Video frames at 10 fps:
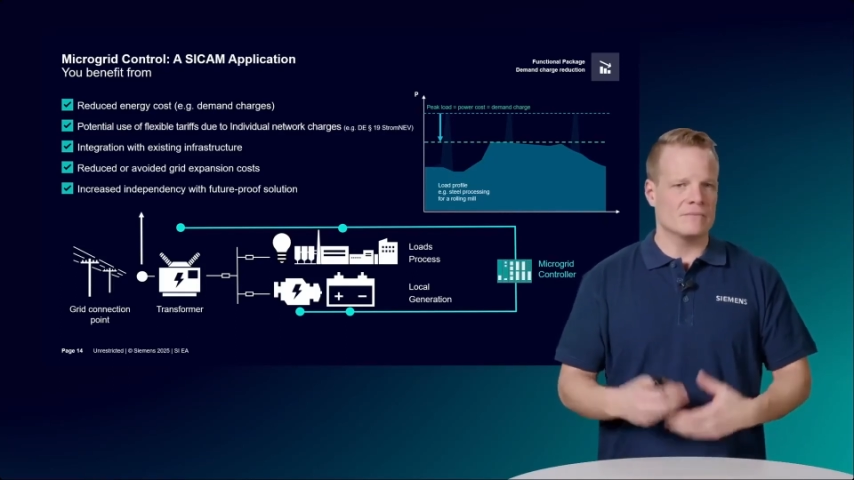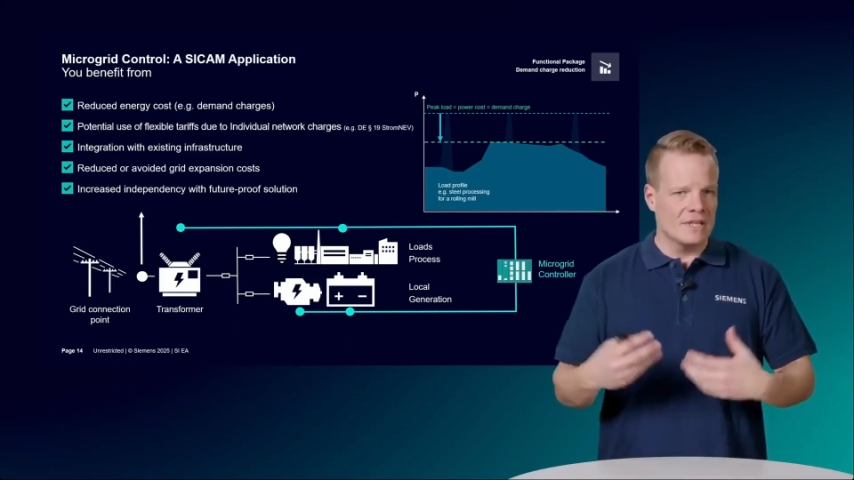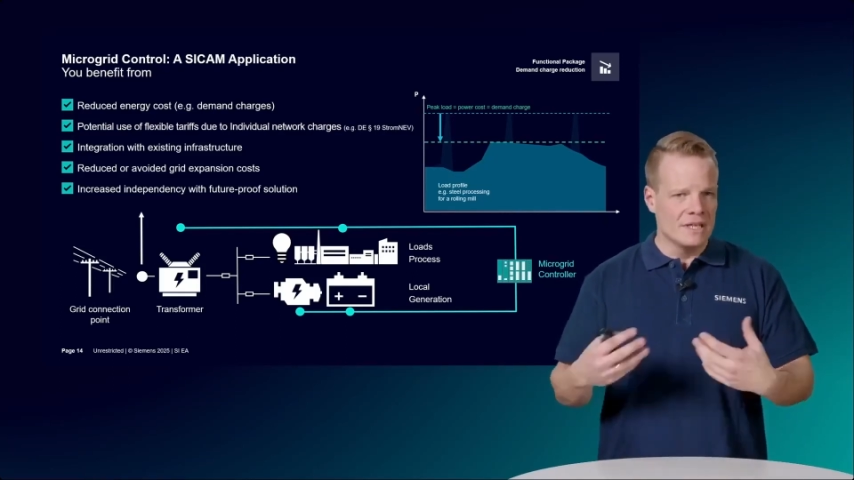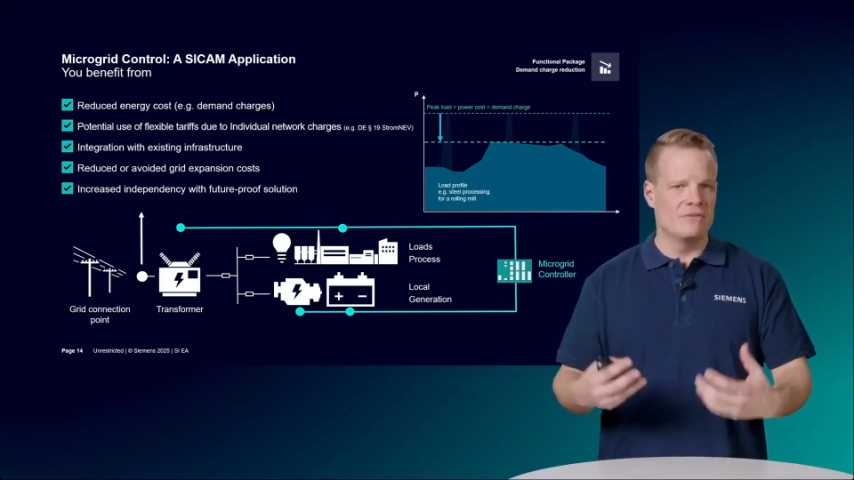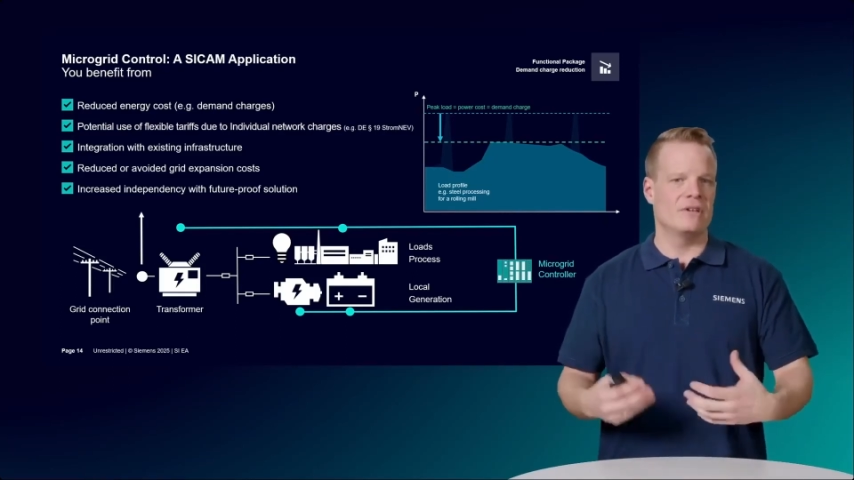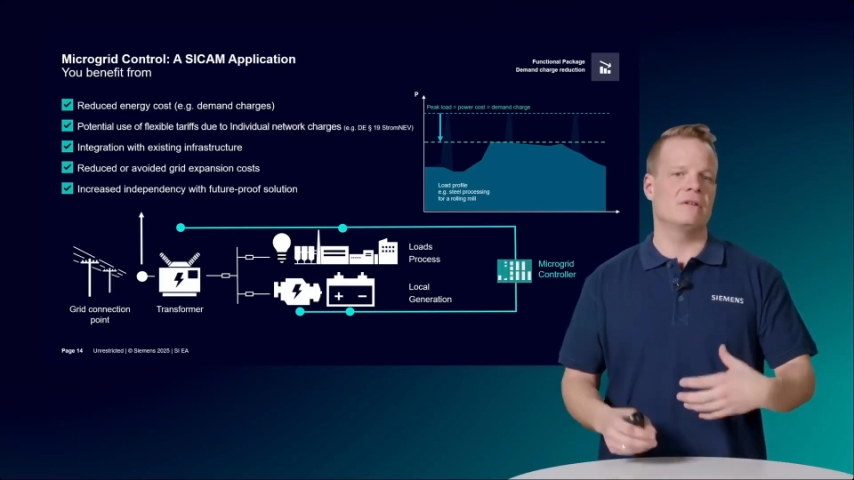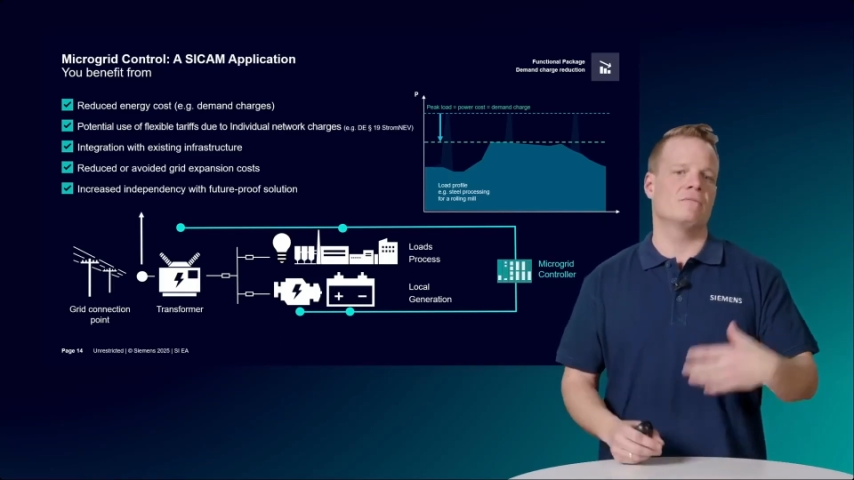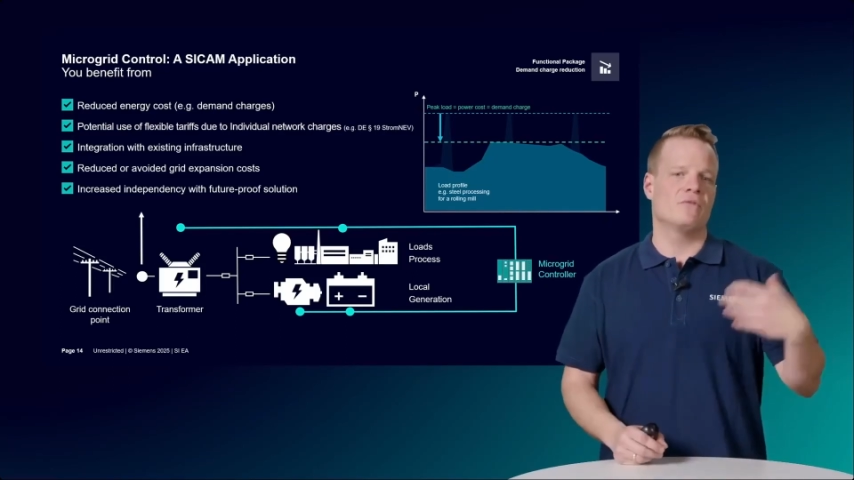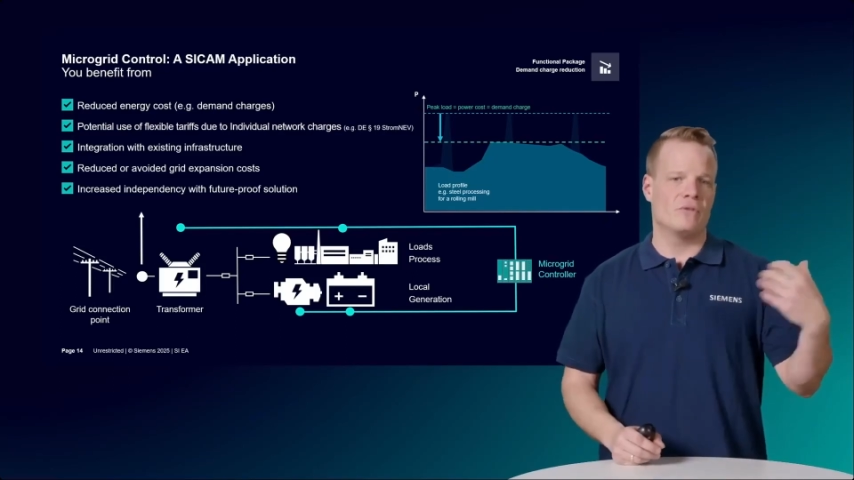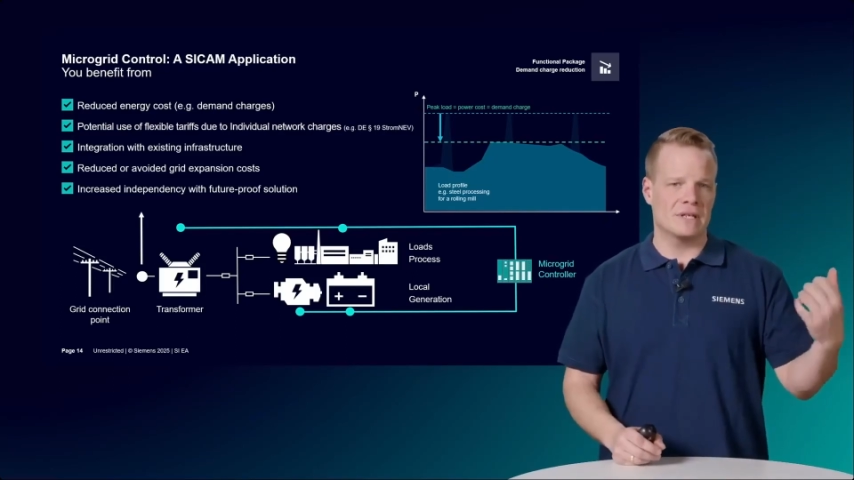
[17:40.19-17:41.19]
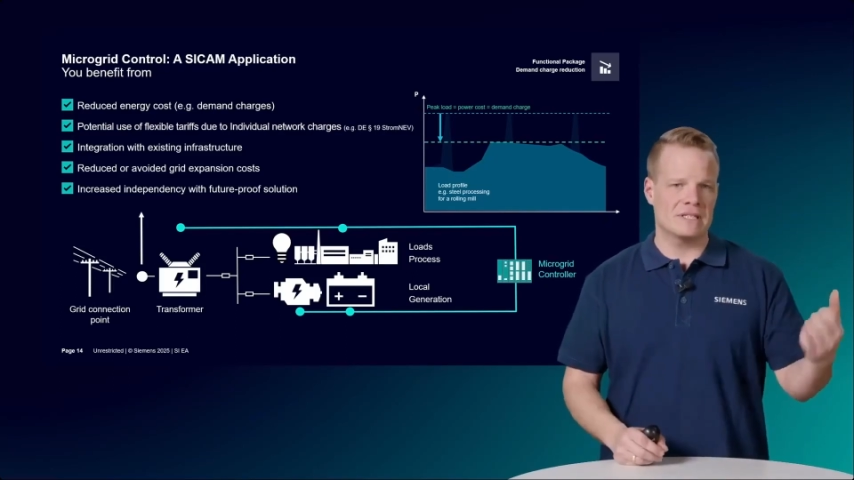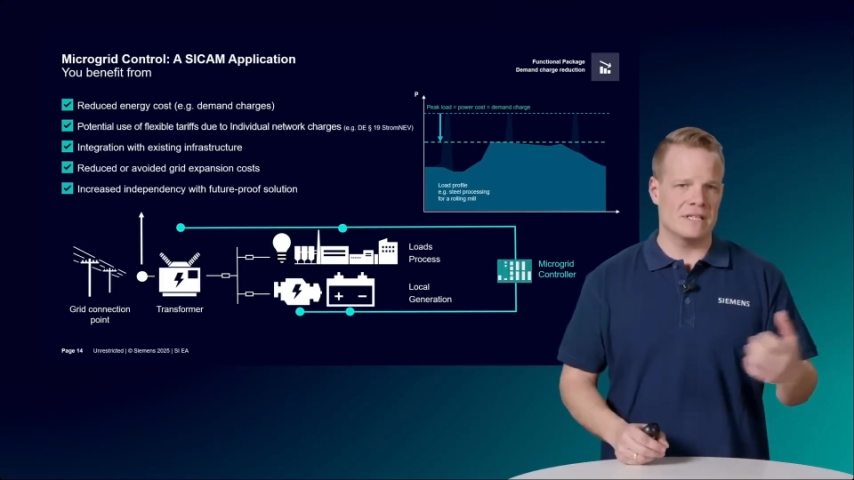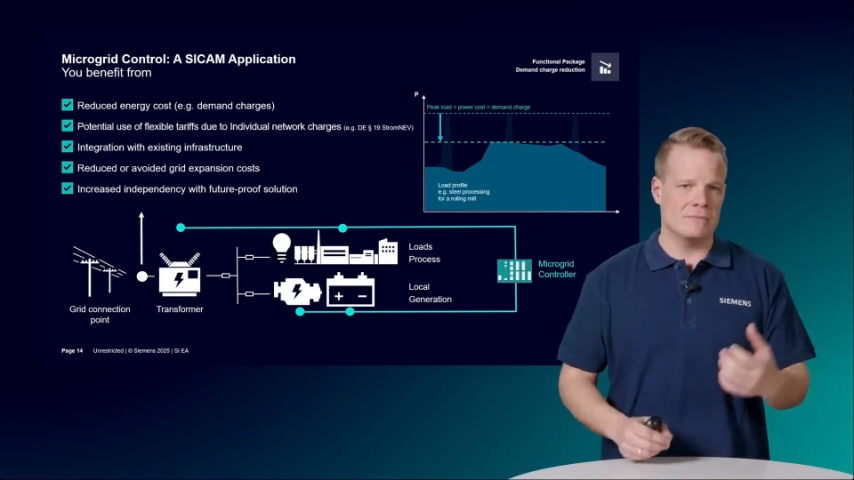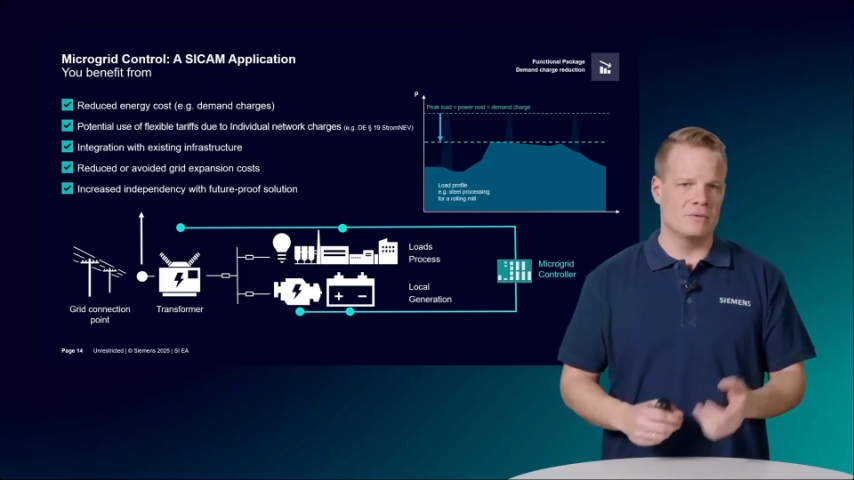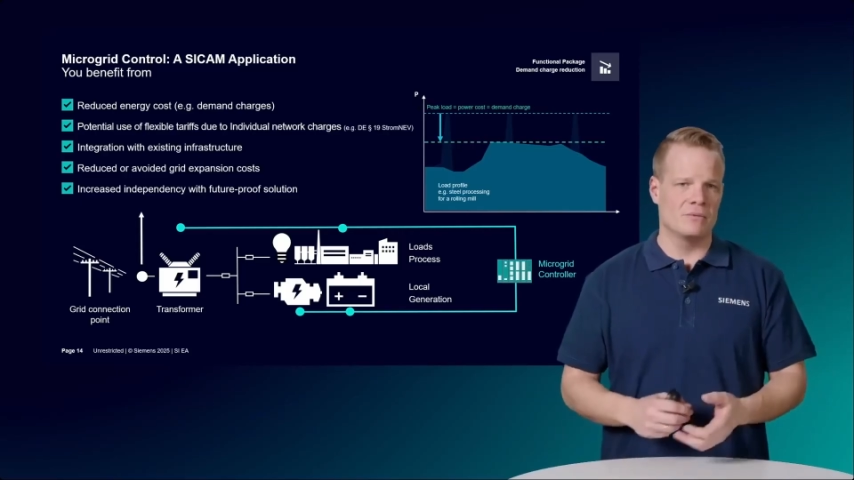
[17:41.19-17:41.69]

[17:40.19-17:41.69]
even, for example,